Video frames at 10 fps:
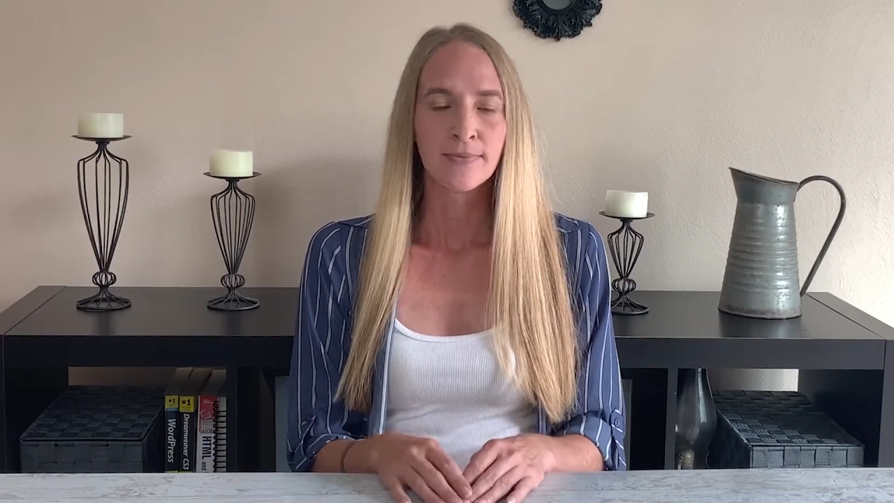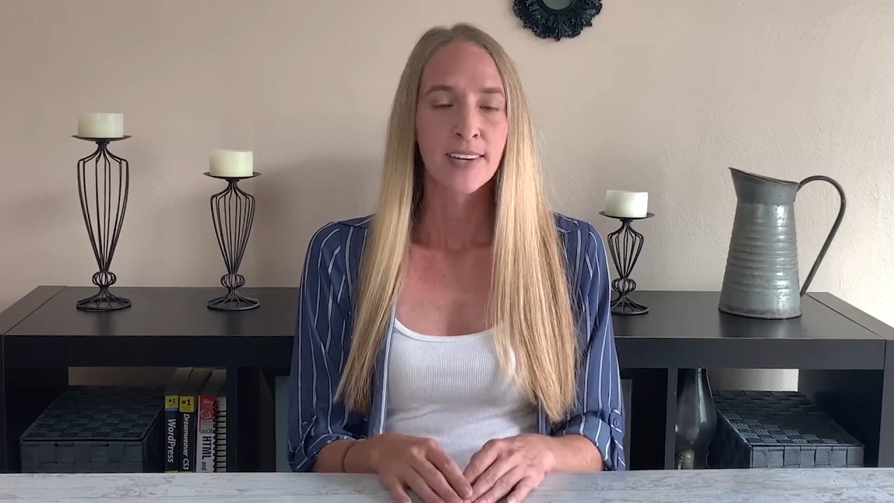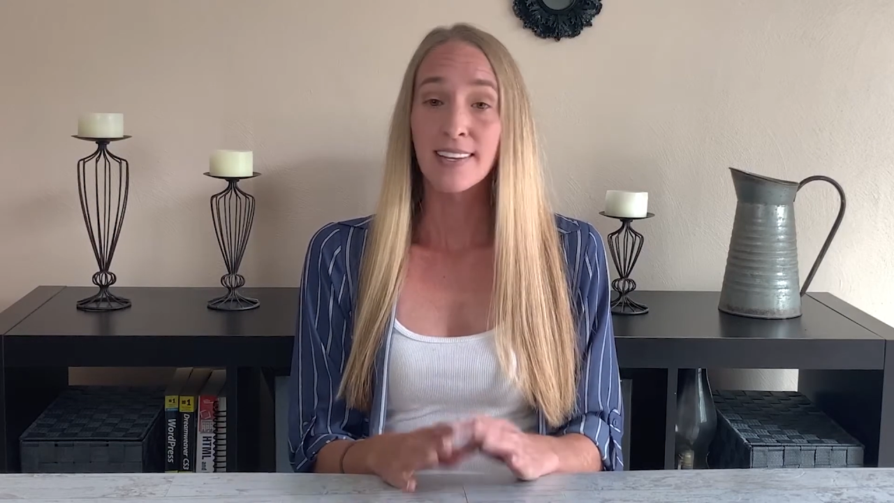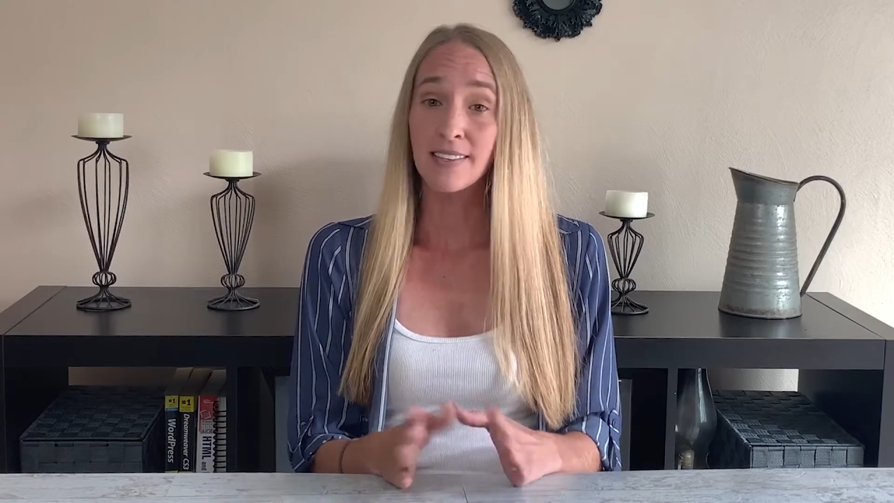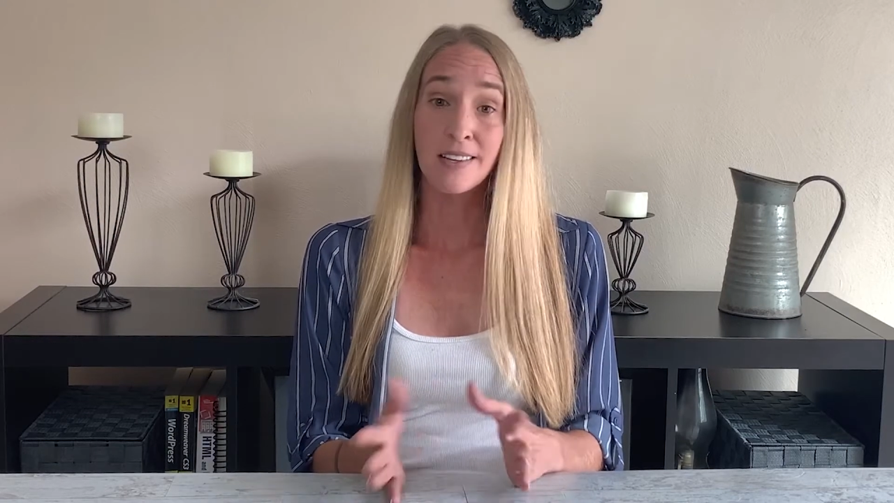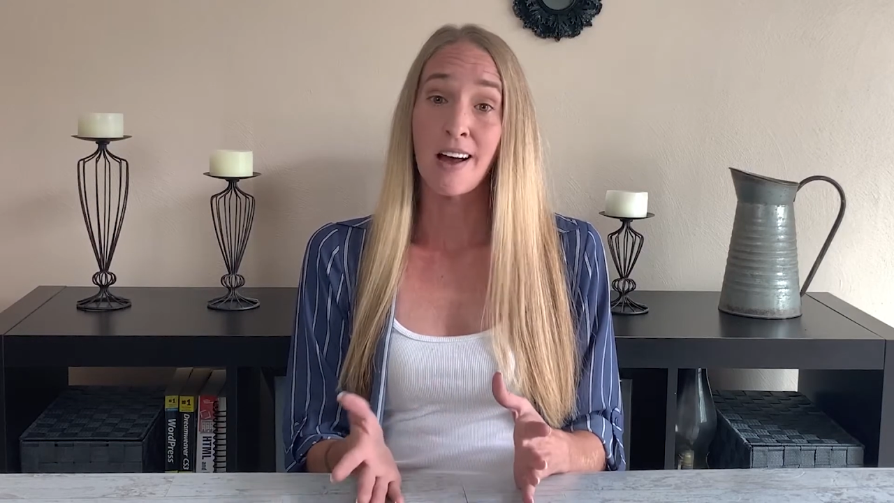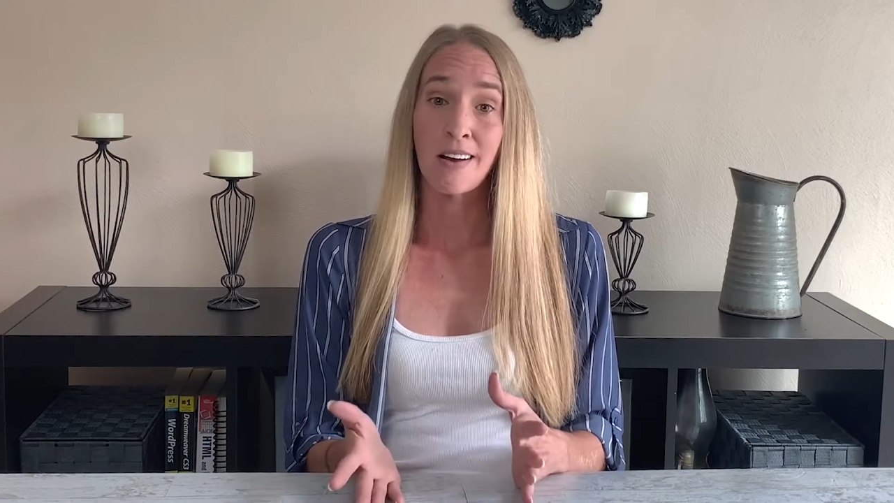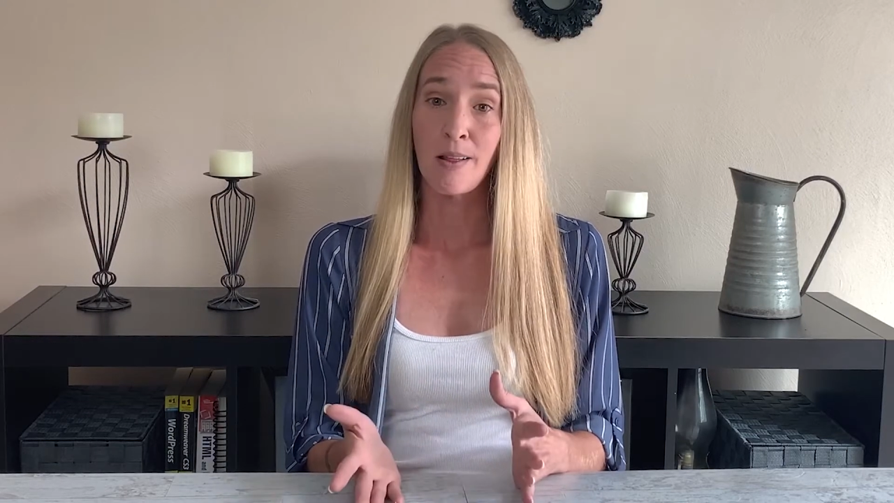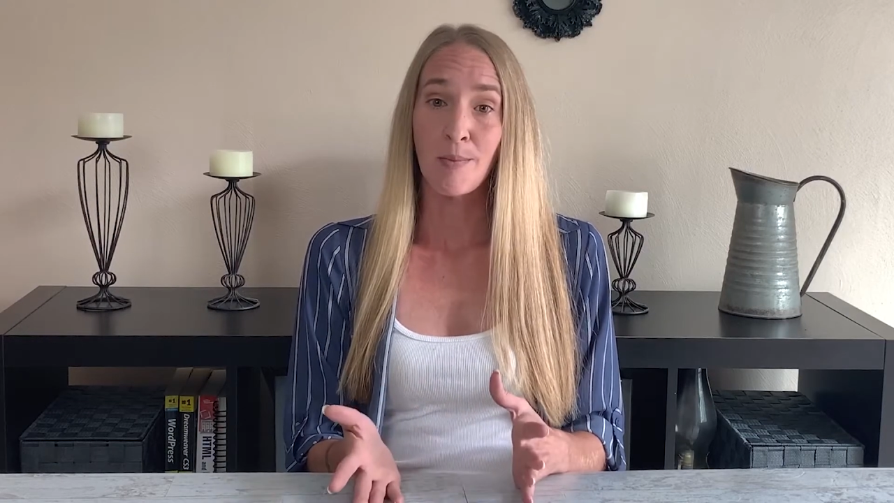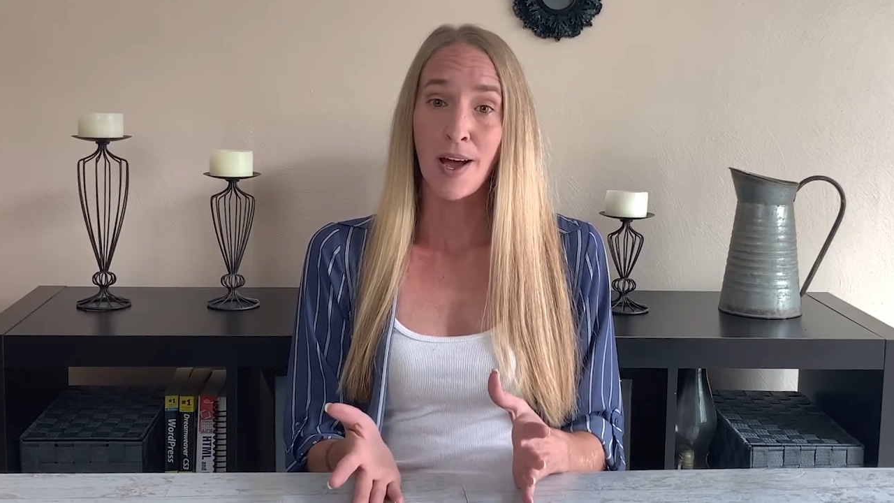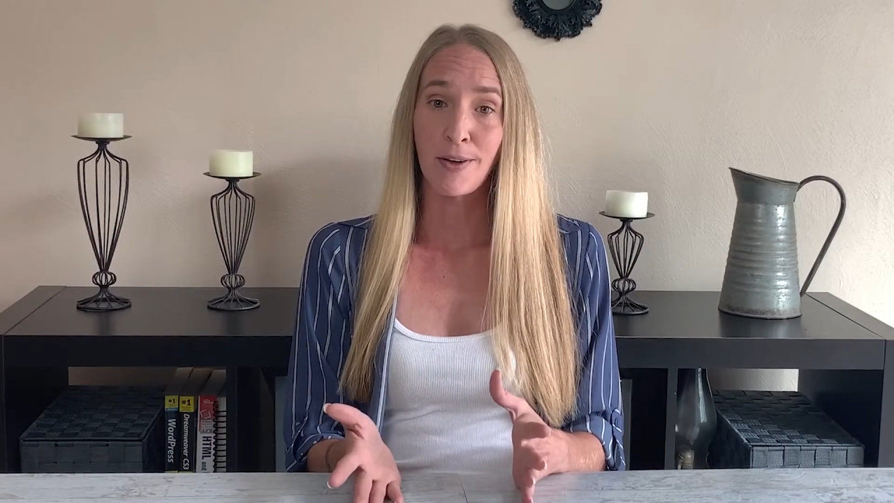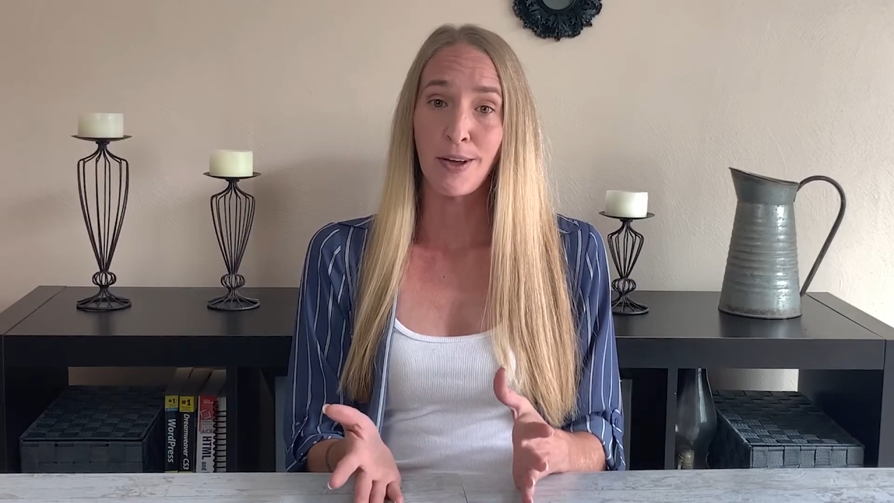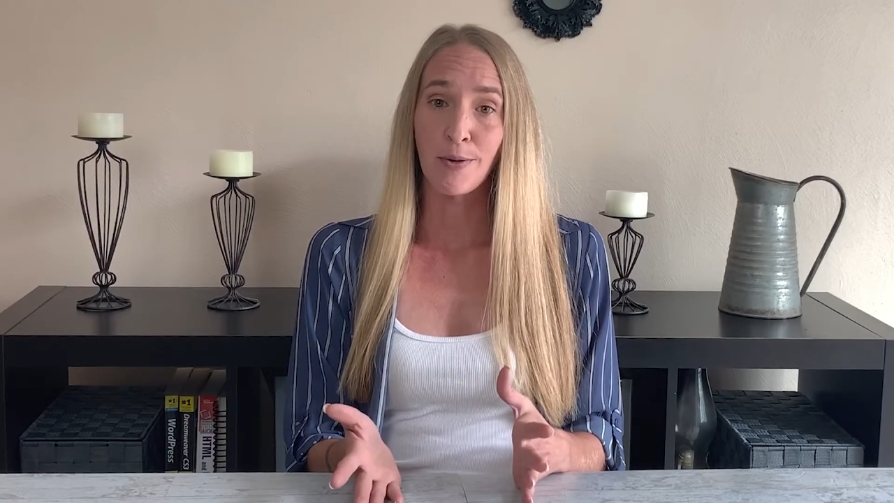it's not all about you.